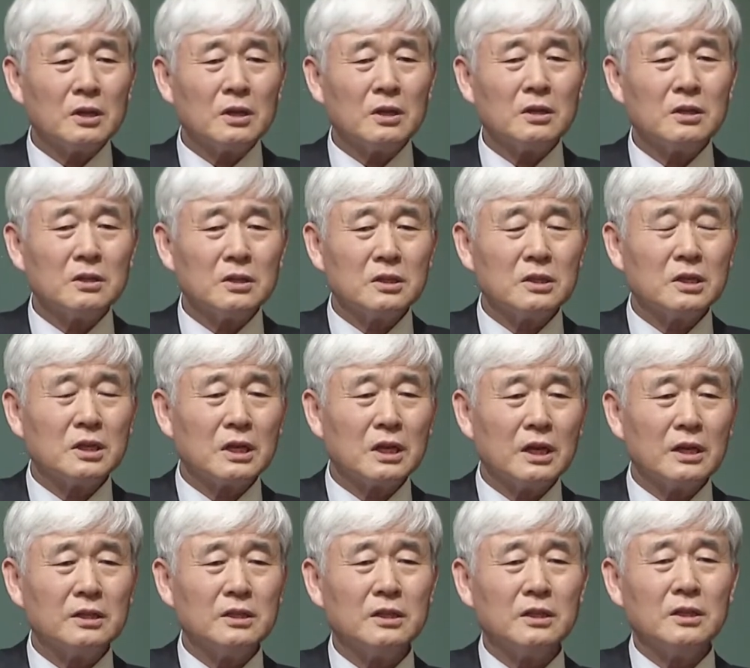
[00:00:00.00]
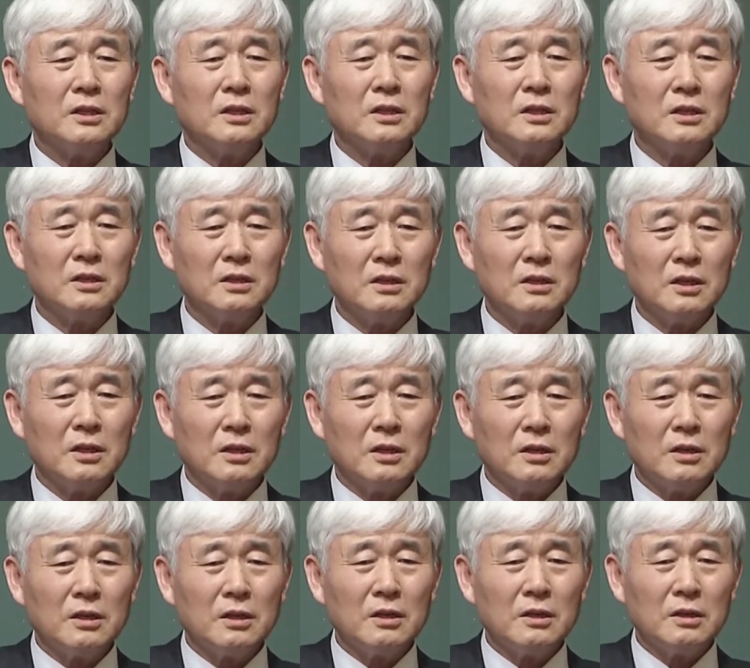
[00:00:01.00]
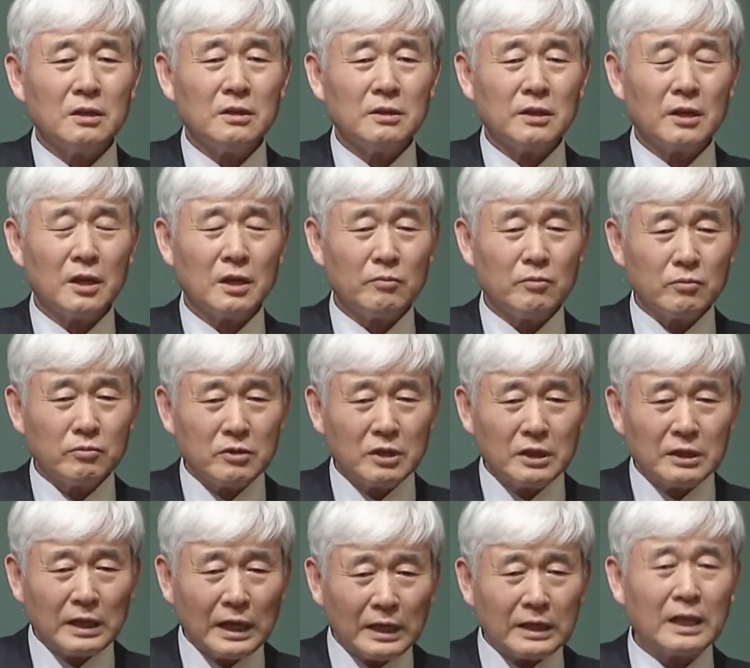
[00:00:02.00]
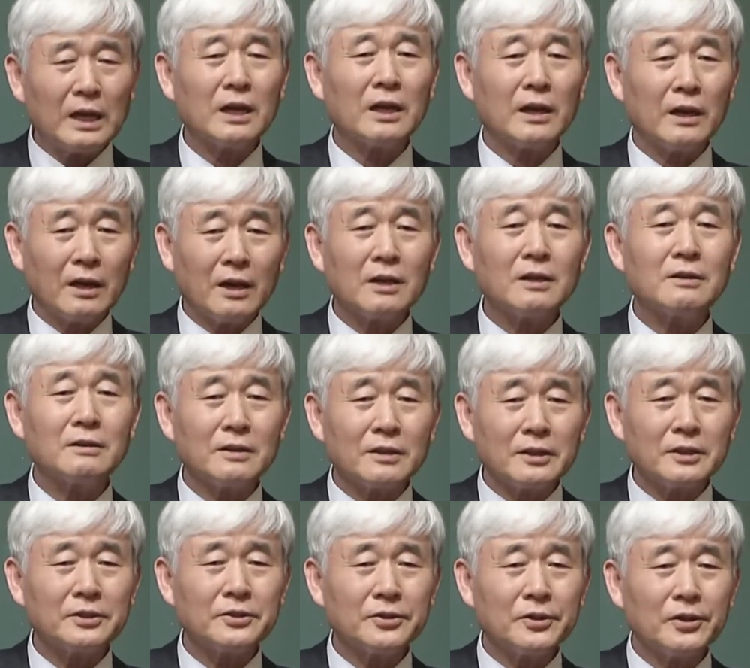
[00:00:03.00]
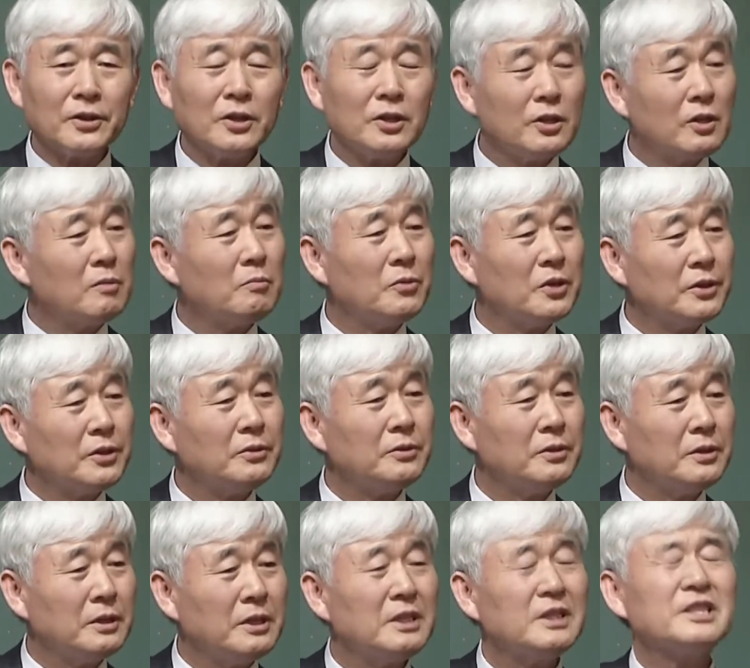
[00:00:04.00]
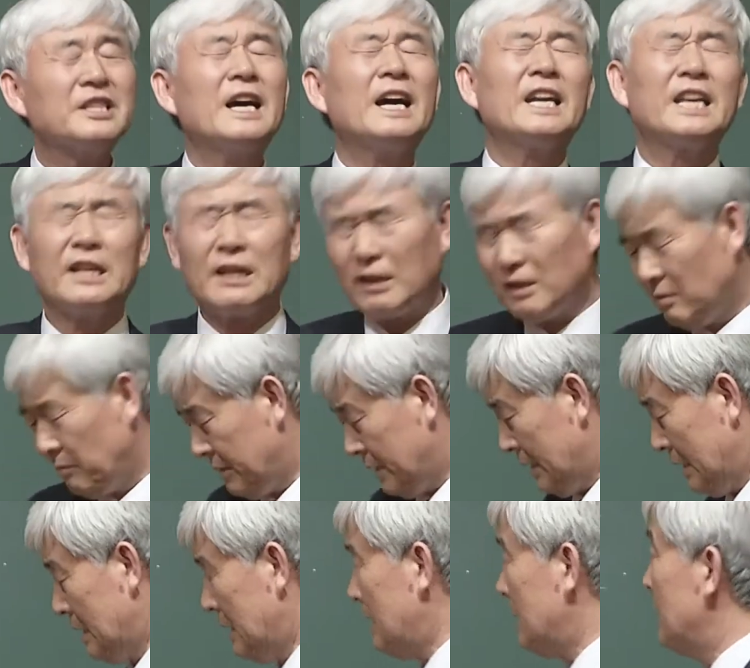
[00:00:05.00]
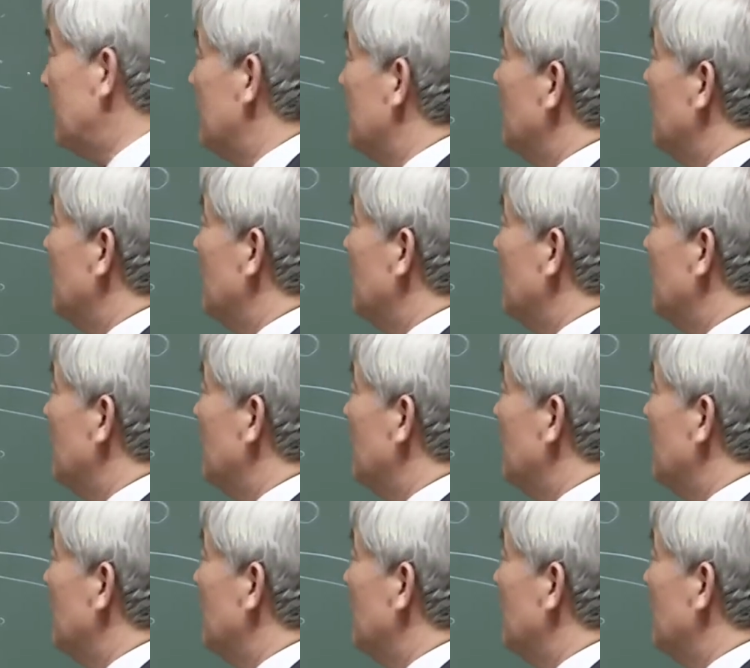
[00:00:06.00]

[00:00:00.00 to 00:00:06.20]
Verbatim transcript: This is essentially what happens at other MLM companies, which is why many people call it a